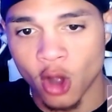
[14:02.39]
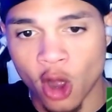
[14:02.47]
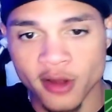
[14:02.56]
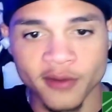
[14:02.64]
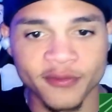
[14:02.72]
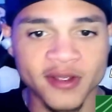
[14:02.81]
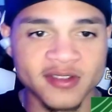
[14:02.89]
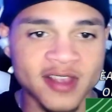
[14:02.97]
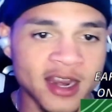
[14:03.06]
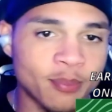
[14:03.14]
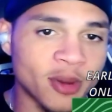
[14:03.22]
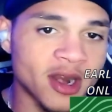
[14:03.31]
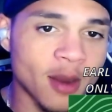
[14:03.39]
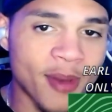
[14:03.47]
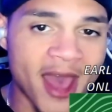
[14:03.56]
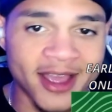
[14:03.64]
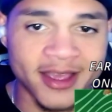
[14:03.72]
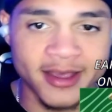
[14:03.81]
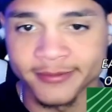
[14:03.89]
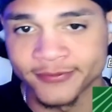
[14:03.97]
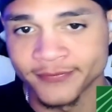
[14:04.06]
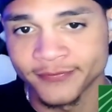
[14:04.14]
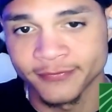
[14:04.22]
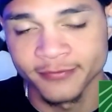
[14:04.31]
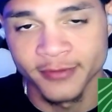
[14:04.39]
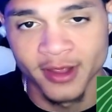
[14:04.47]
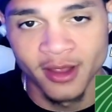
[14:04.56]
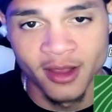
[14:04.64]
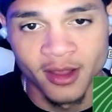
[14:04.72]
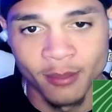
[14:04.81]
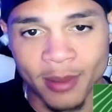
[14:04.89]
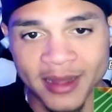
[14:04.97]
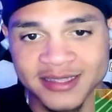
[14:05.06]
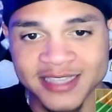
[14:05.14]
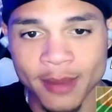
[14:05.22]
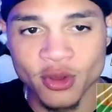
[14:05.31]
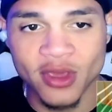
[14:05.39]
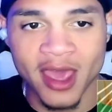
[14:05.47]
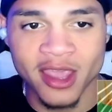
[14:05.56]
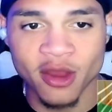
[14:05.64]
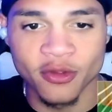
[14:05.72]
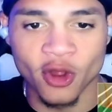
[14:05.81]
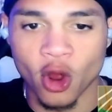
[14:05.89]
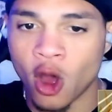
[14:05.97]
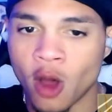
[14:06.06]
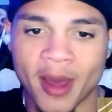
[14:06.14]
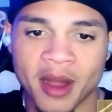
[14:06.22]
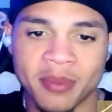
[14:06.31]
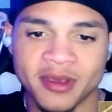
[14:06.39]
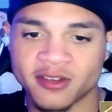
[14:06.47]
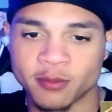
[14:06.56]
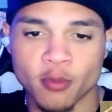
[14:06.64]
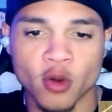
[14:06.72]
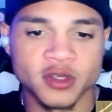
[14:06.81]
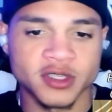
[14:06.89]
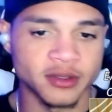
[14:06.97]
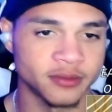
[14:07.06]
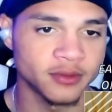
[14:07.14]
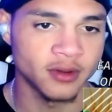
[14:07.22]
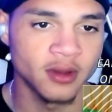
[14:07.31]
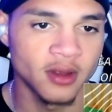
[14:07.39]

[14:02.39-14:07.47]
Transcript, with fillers: All your friends getting put in a pack. Goku. By the time you get here, they're all about to be smoked.